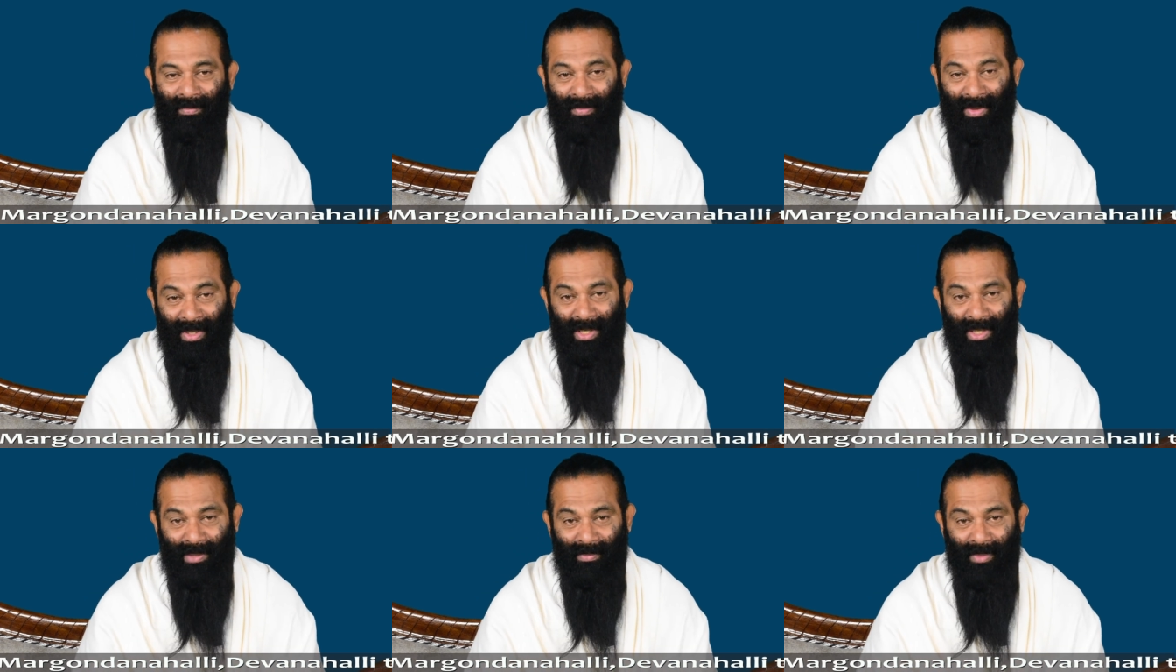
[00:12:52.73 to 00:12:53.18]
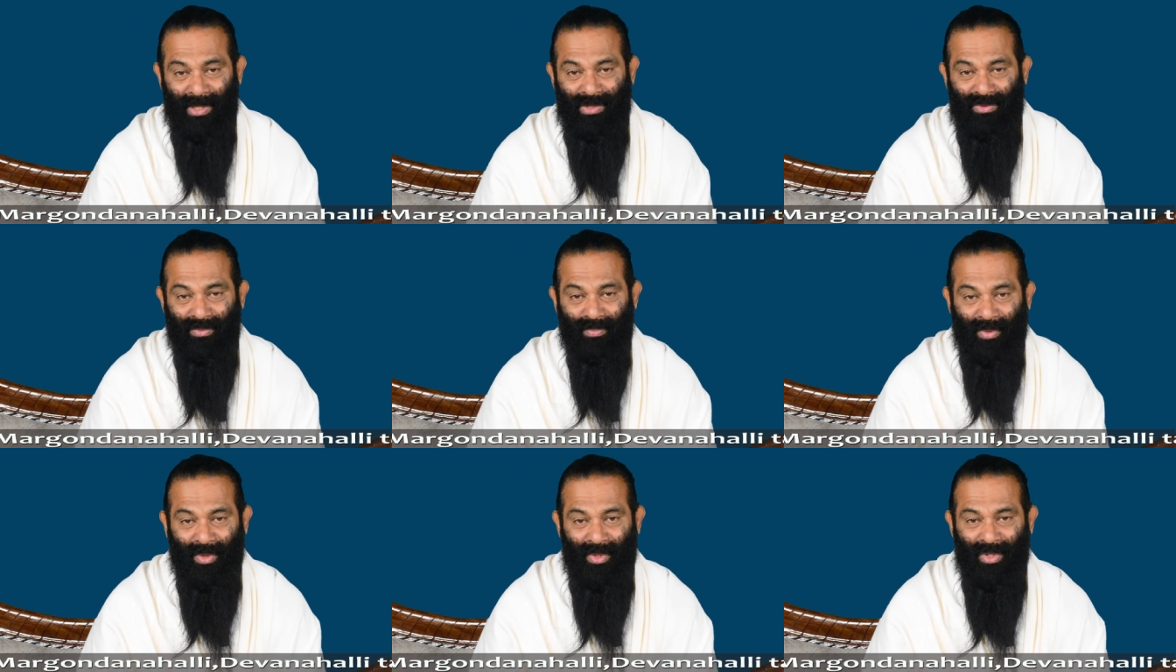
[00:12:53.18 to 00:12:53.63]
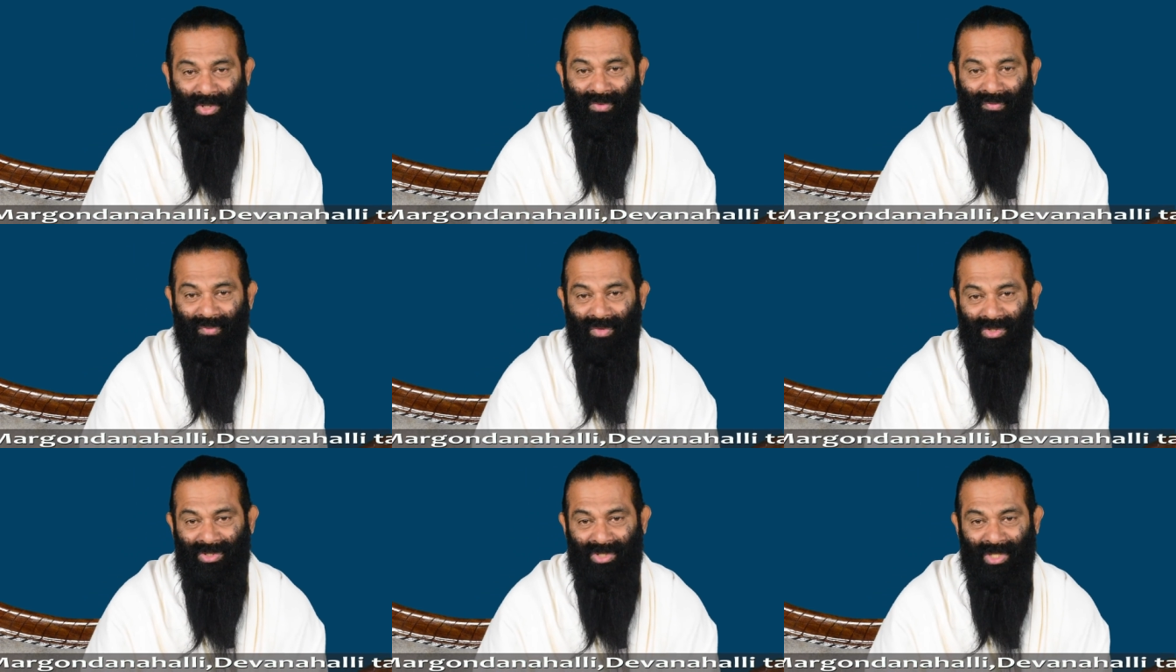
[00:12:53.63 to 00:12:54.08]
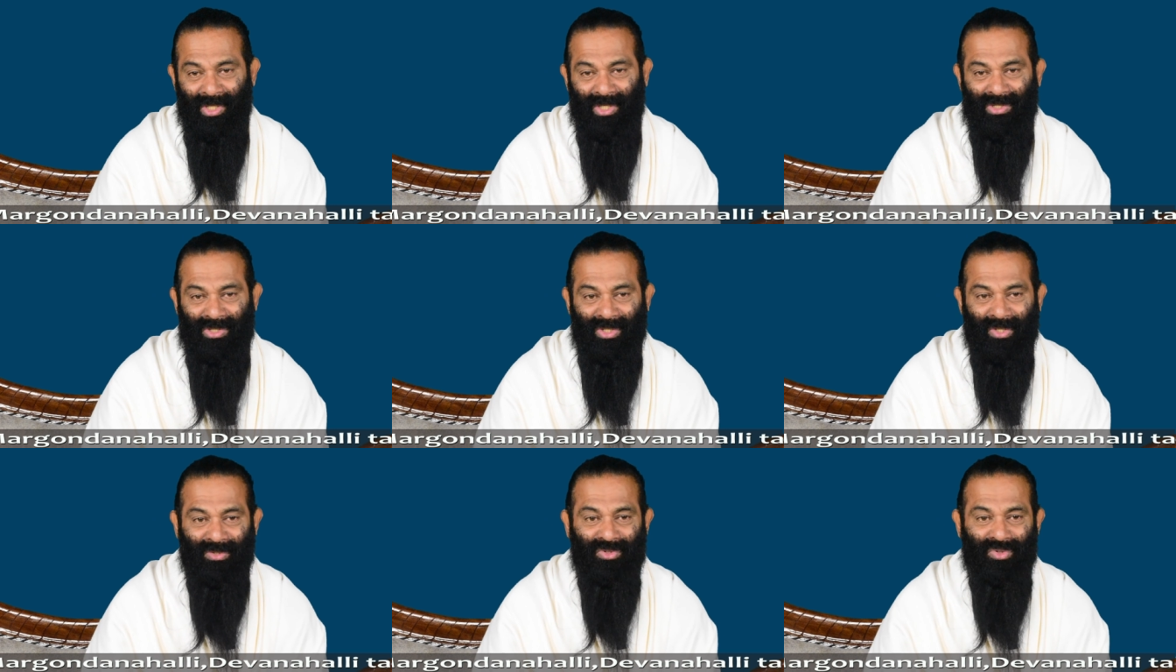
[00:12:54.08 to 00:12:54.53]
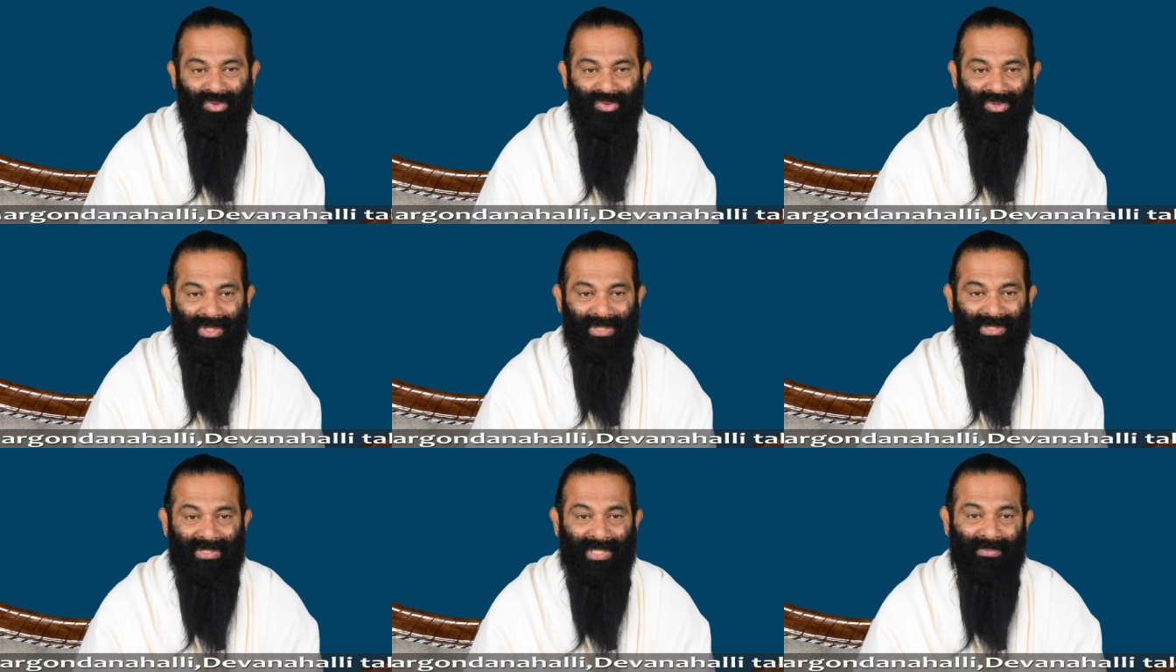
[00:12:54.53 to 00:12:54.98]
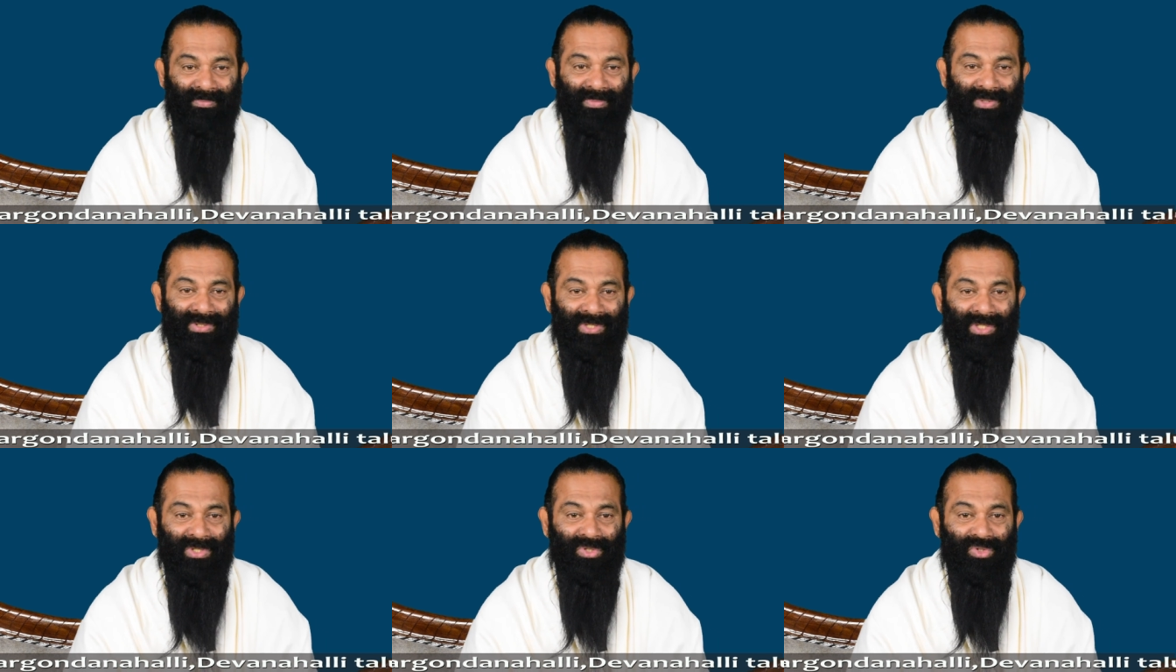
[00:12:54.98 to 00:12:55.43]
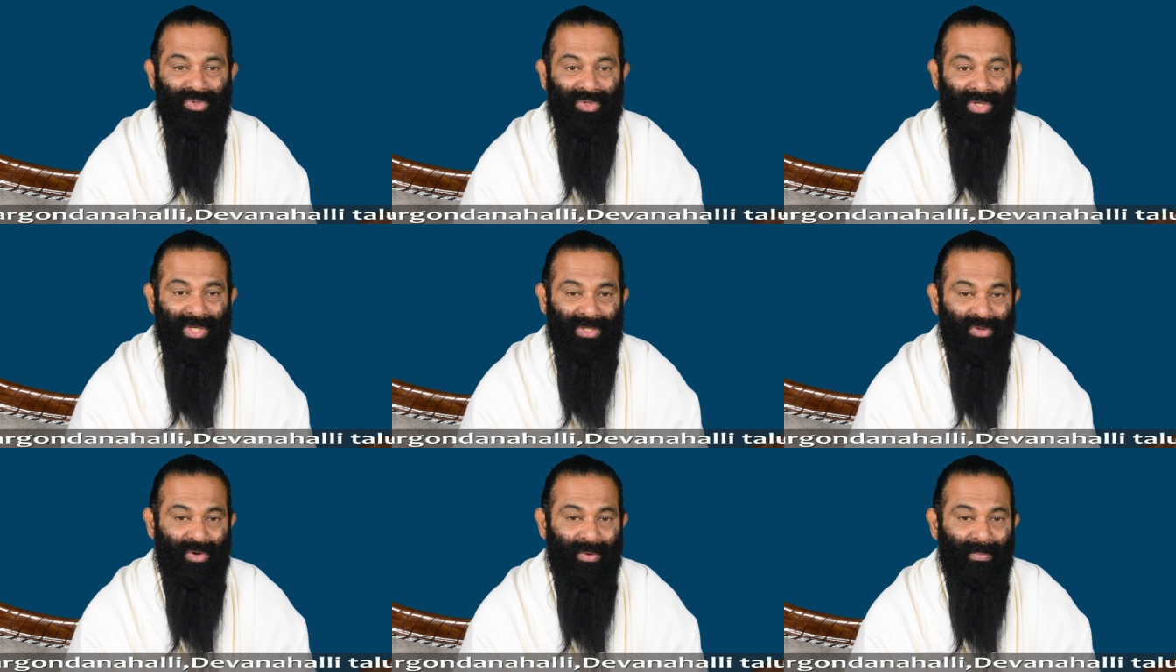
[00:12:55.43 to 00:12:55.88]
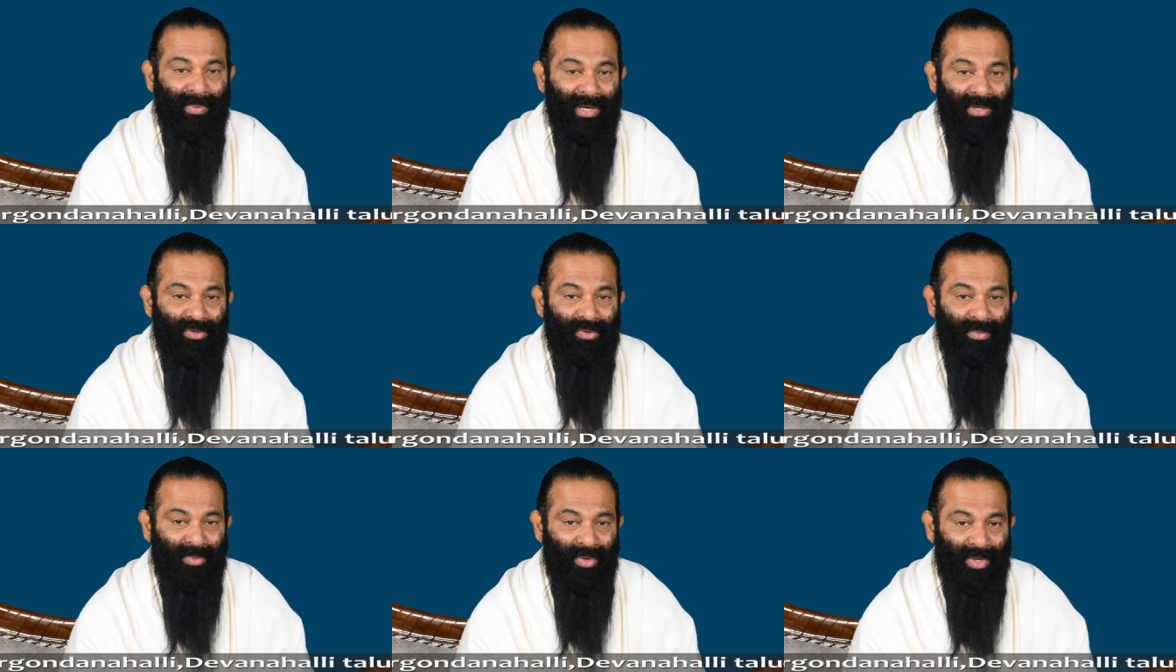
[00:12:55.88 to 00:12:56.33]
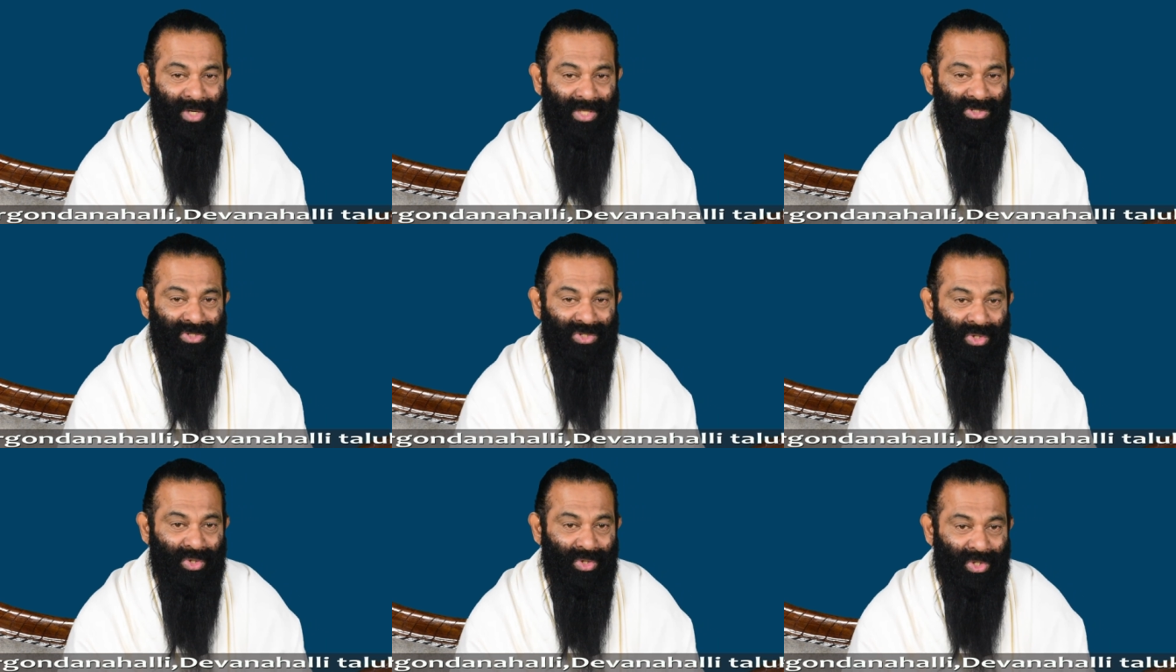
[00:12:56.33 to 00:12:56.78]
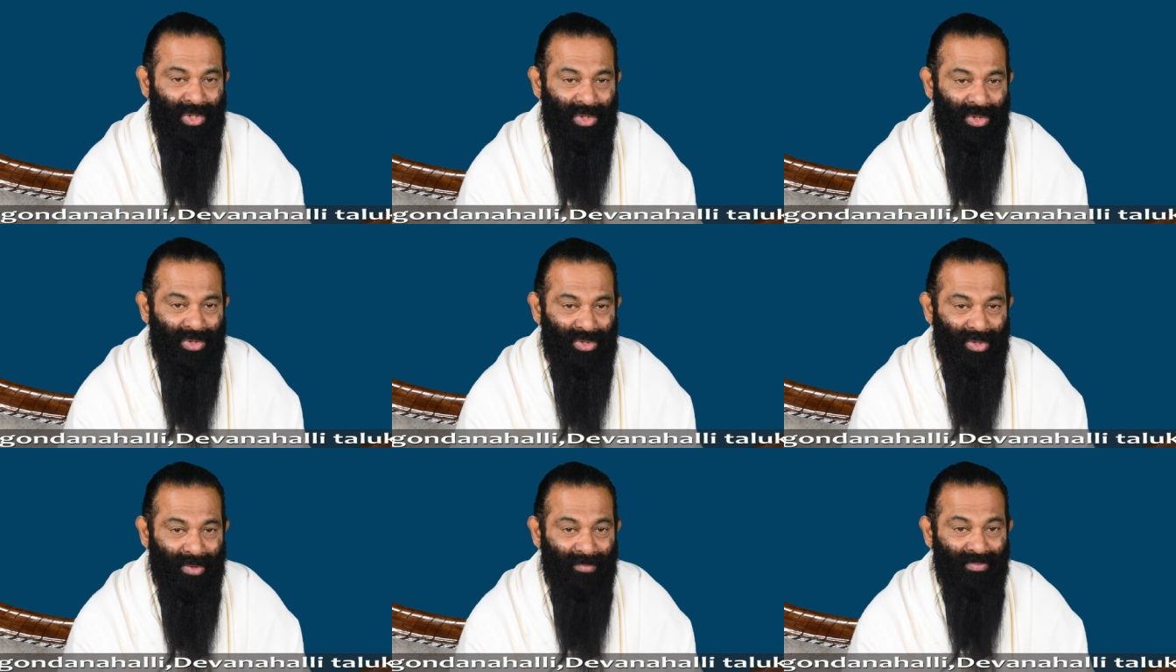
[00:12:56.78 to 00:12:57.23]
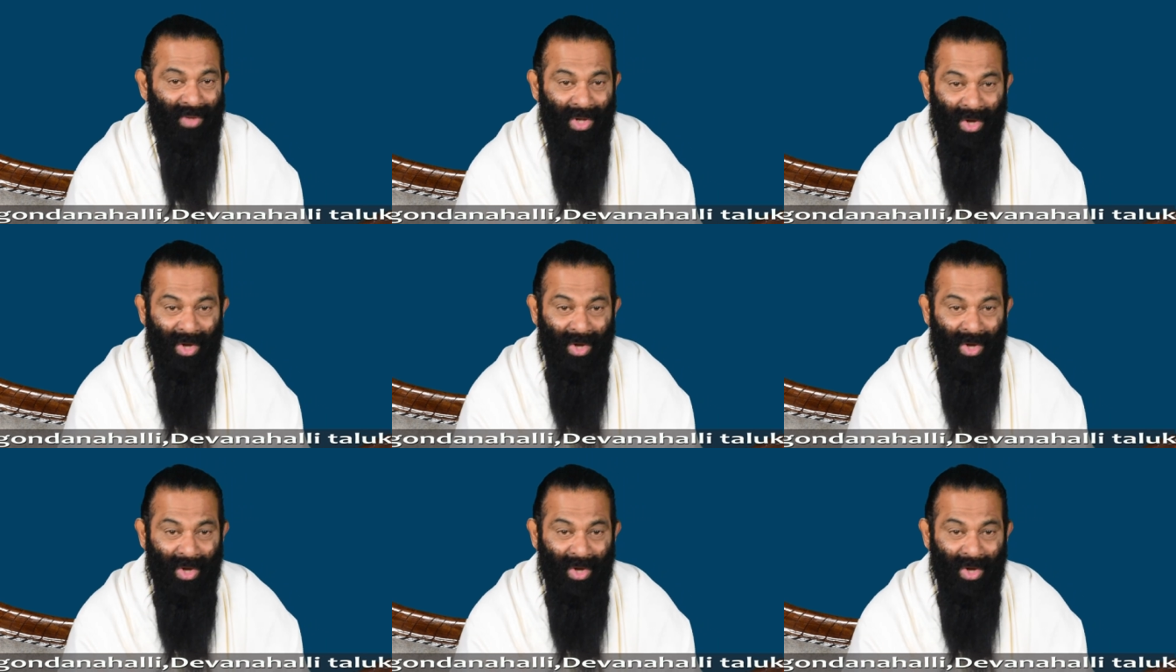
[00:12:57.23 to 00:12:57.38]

Printing blocks of produce the first edition of sutras can be seen today in the Obaku Monastery in Kyoto.